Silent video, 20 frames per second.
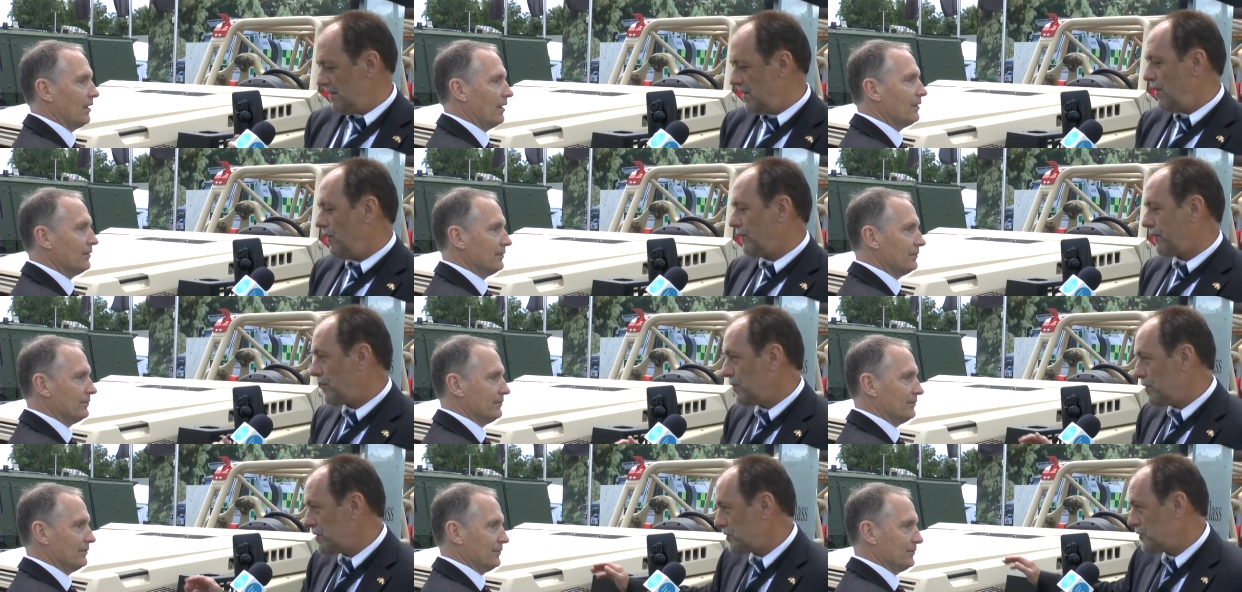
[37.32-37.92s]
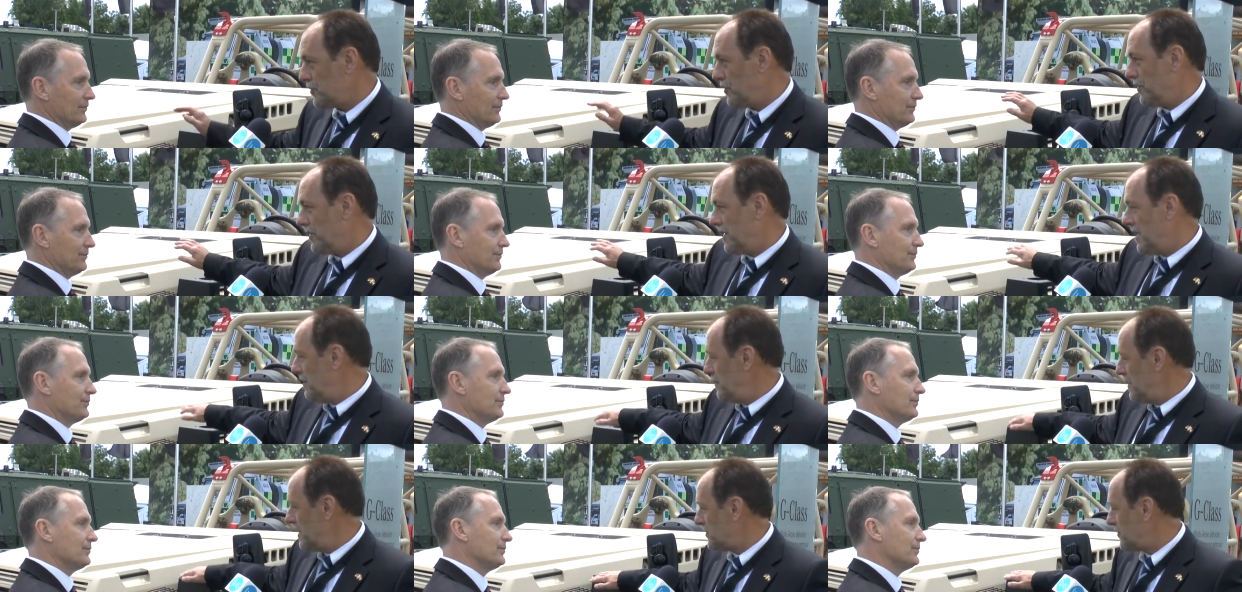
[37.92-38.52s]
Speaker 1: Of course,
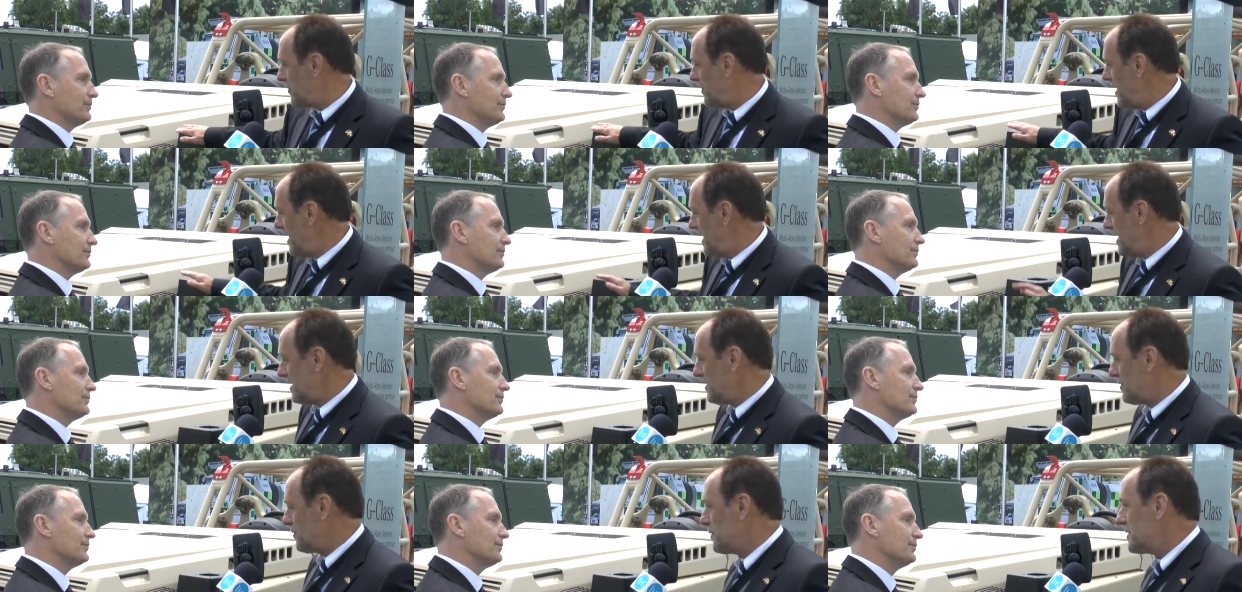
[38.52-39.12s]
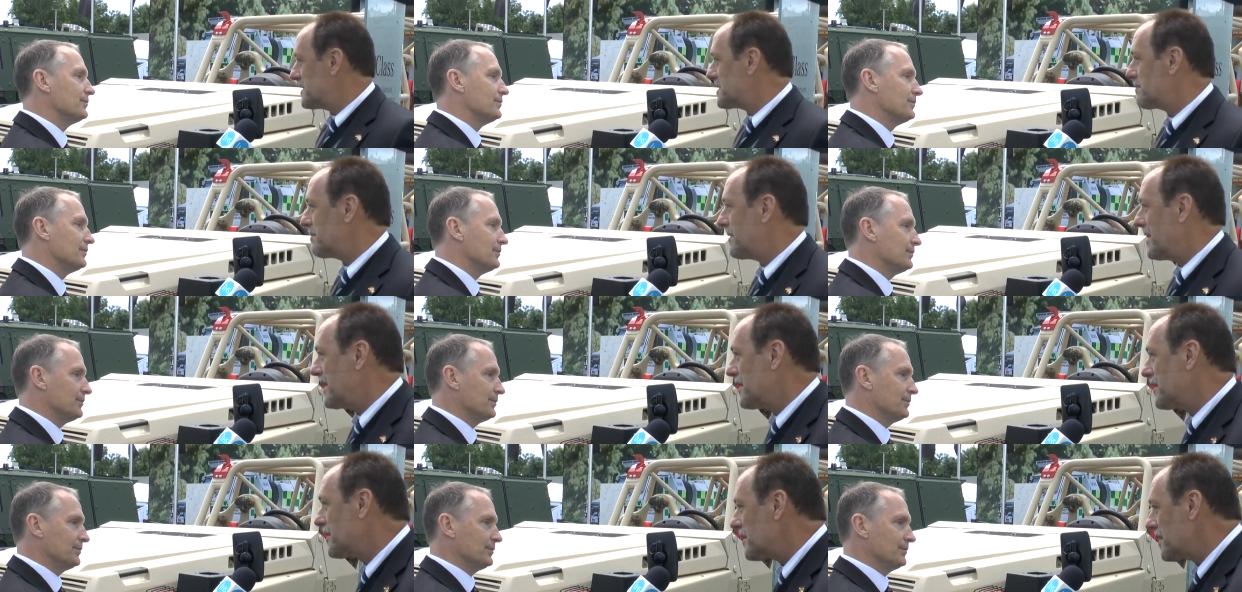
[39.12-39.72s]
Sean, I will try to
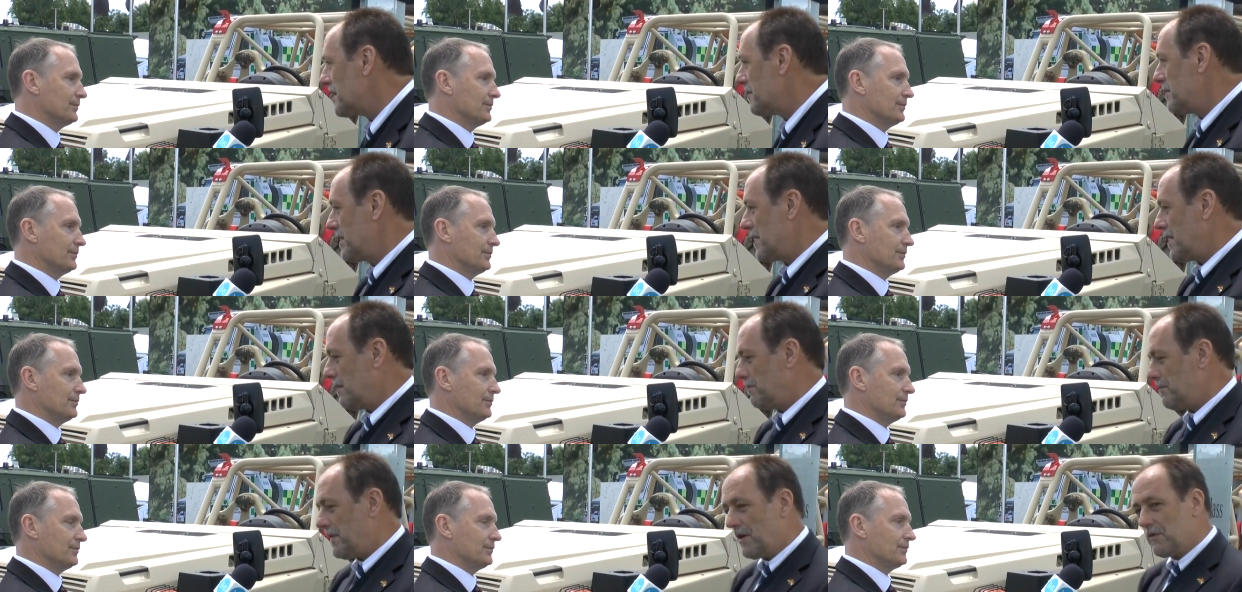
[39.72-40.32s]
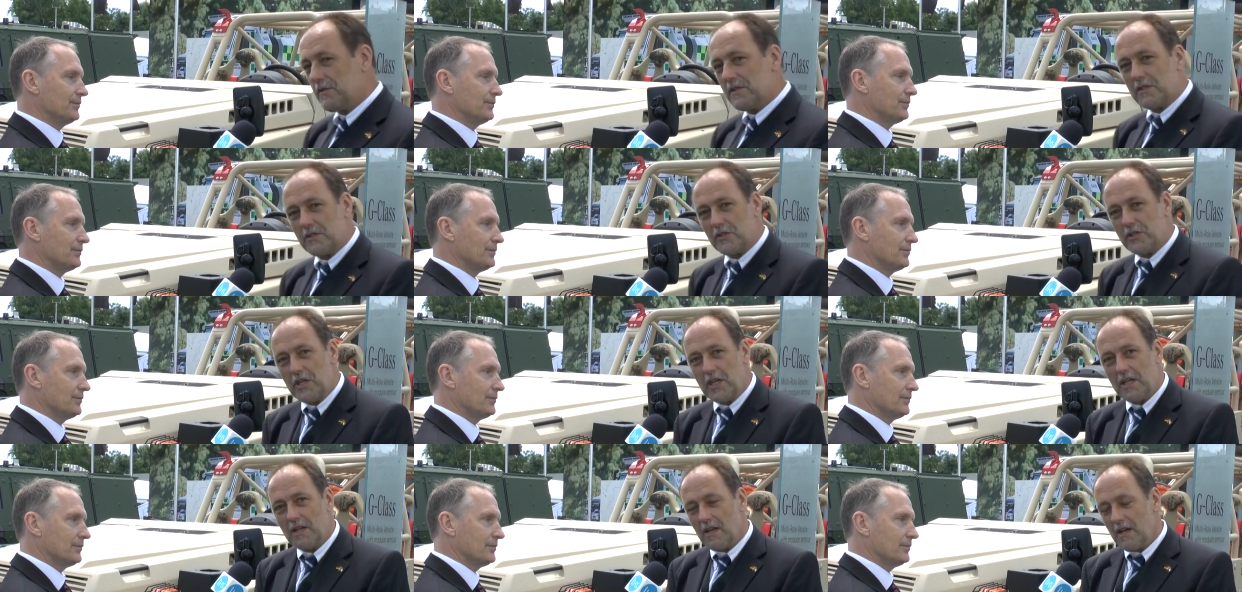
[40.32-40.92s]
explain a little bit about the
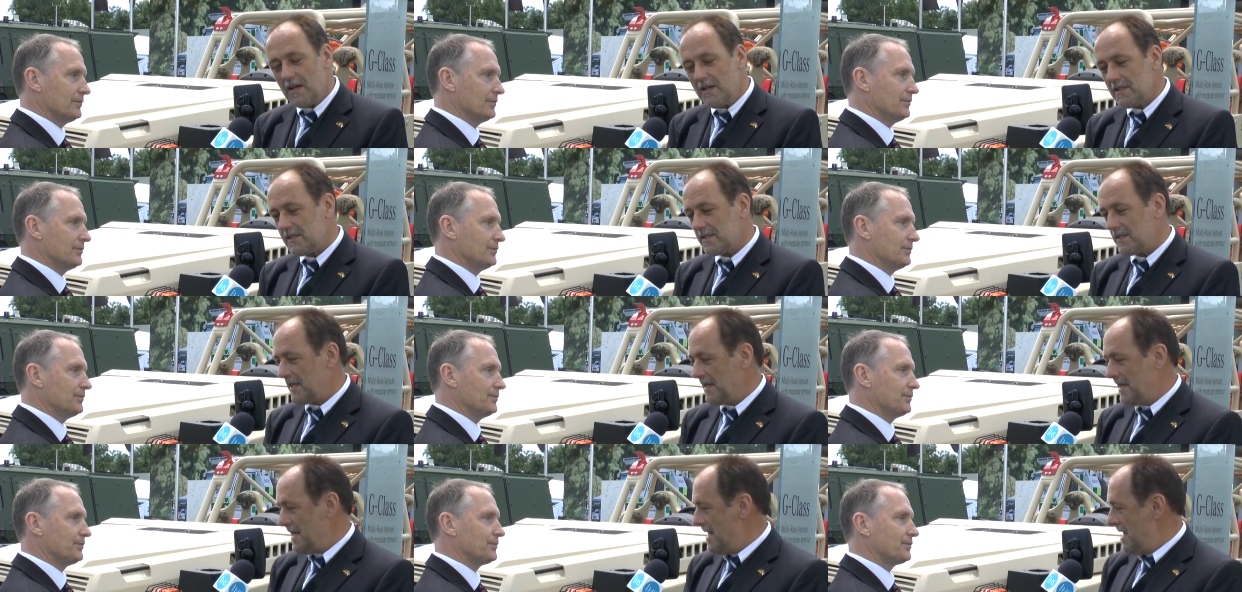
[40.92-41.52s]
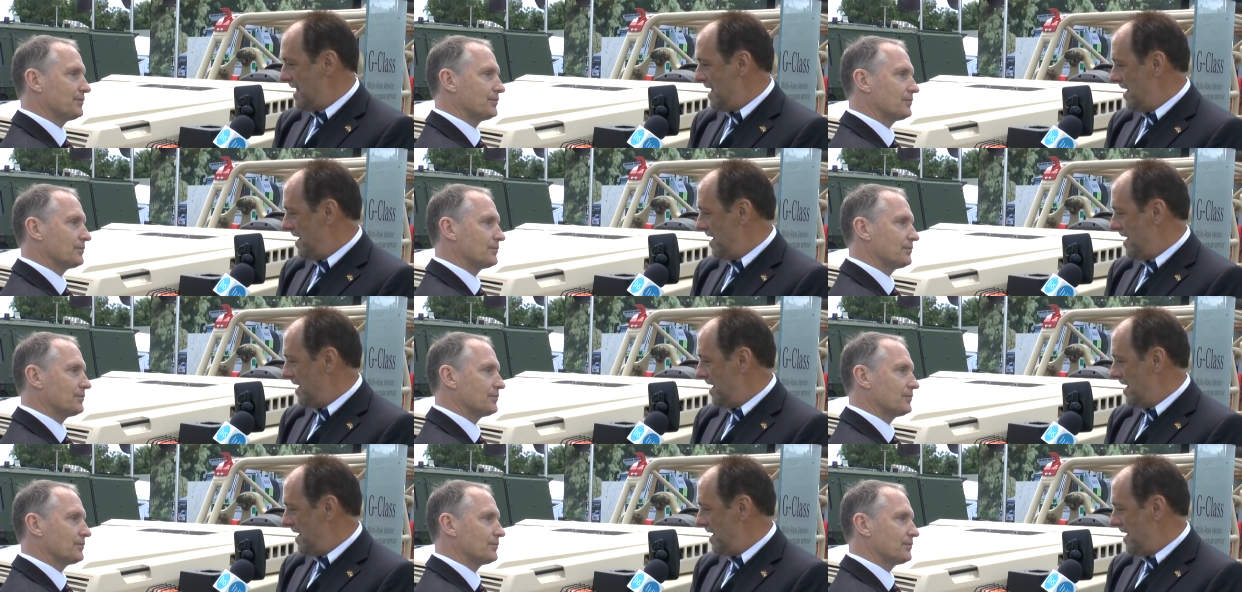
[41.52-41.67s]
G-Class.